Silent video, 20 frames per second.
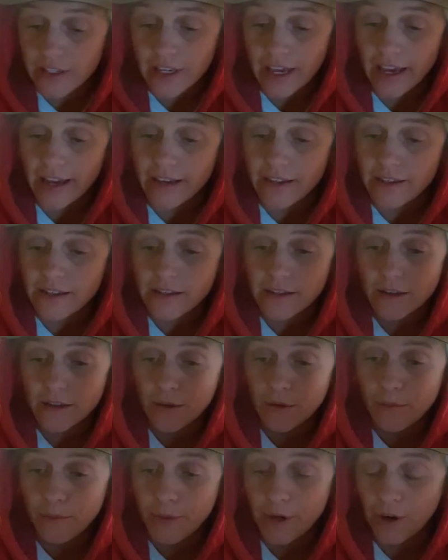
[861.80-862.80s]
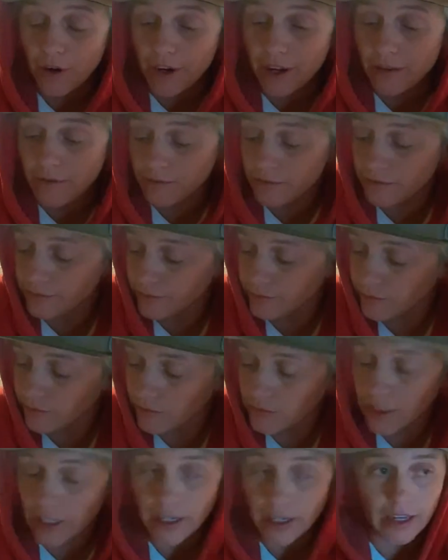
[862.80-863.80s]
case, period.
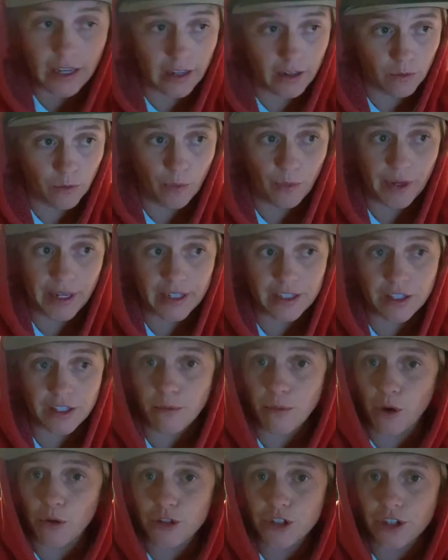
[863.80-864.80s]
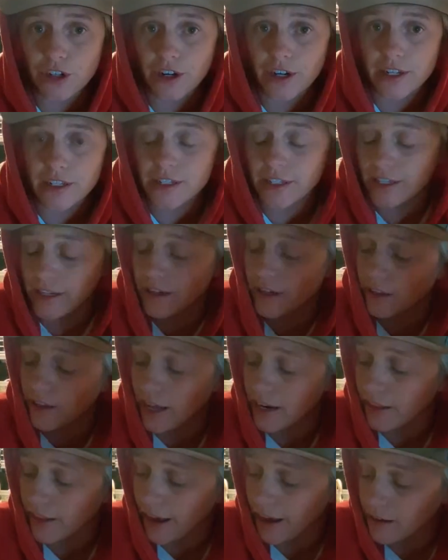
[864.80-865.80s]
And when we get to the motion, you're going to see a
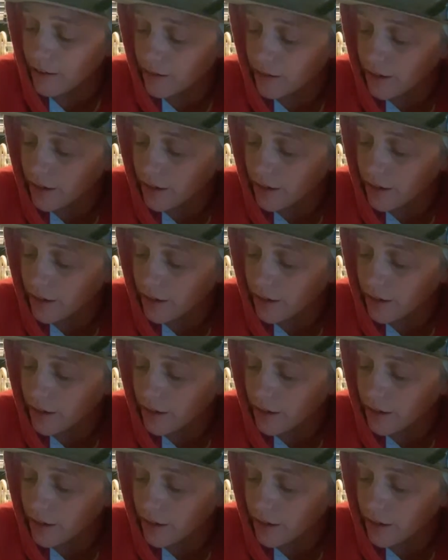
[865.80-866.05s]
lot of that.